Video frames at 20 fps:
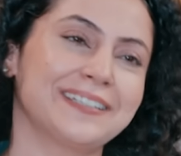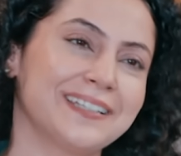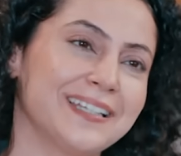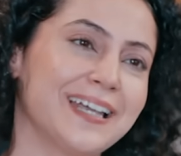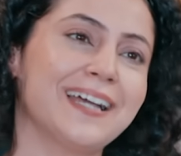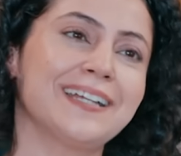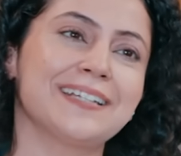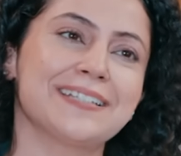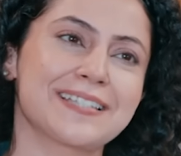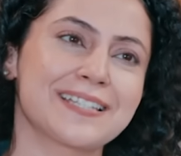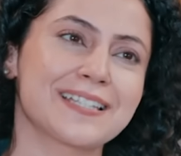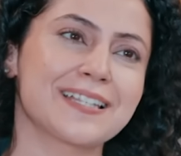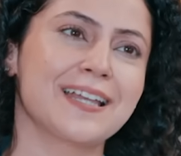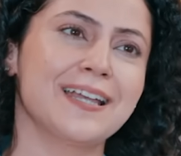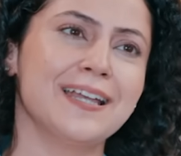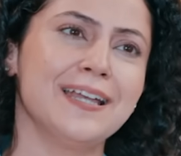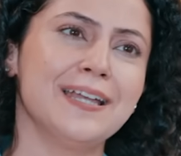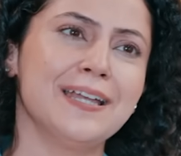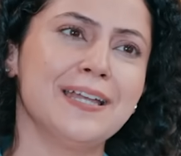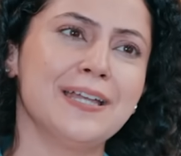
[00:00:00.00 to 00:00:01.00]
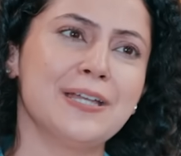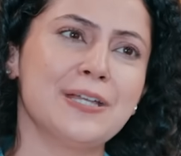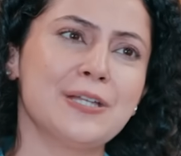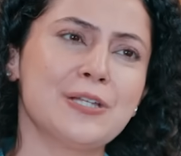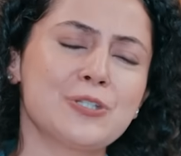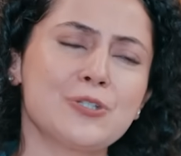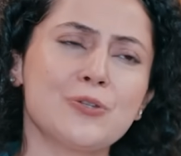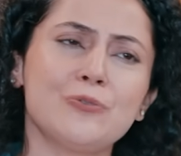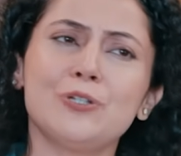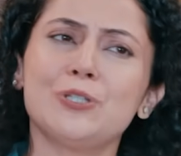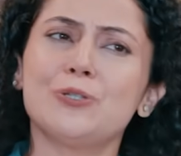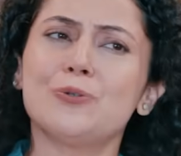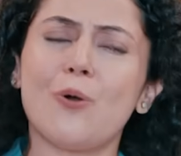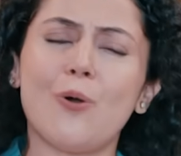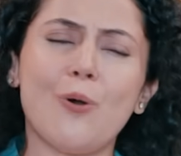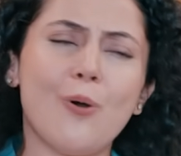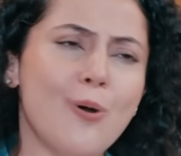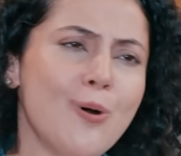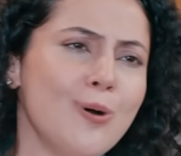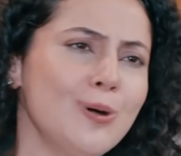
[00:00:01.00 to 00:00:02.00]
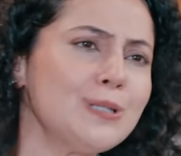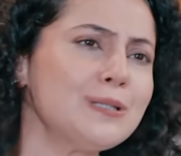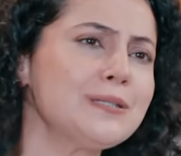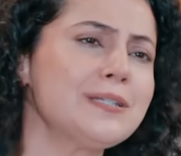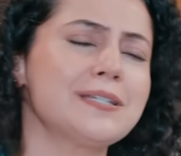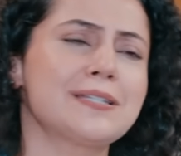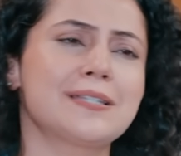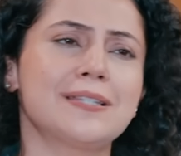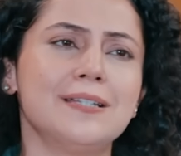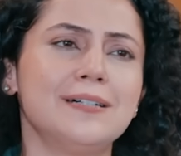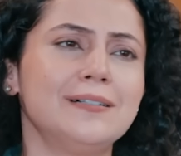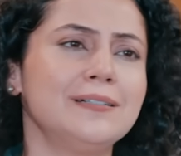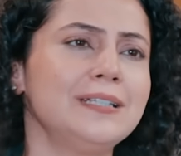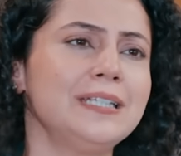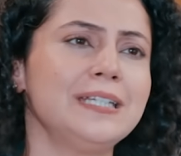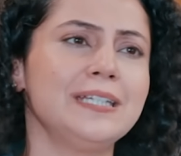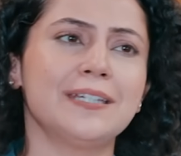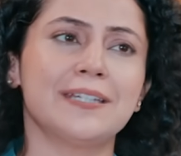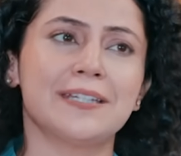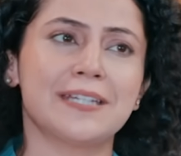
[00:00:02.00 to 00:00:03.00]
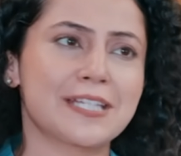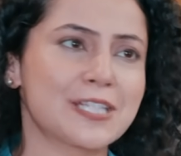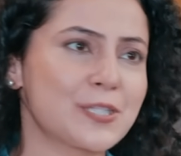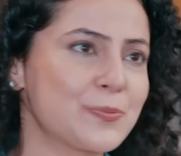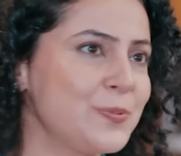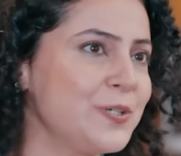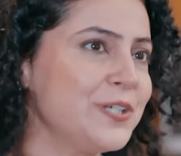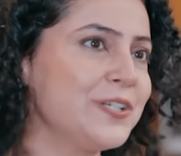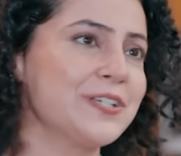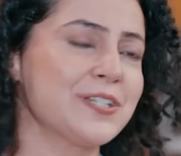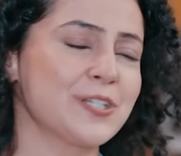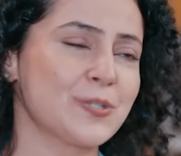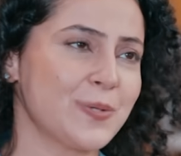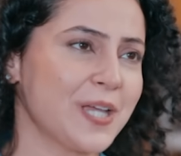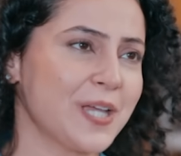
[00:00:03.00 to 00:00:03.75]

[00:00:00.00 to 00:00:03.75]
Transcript: Nice. So with all this learning and experience